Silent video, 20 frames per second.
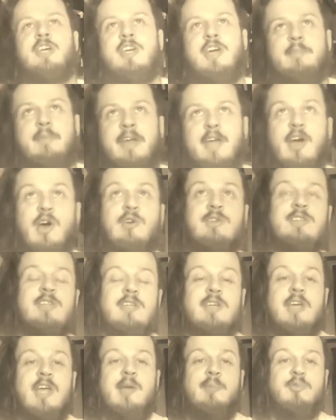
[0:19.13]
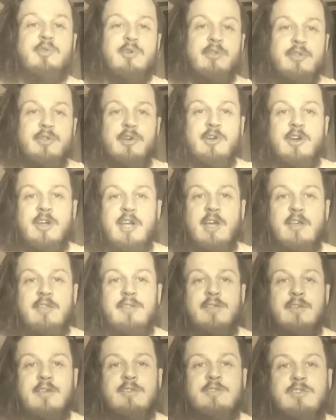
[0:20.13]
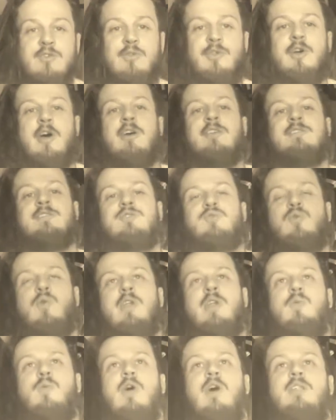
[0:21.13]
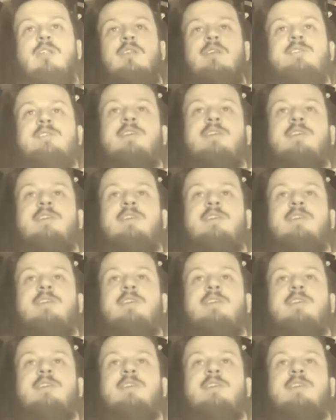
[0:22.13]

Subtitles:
coming out April 30th, 2021 this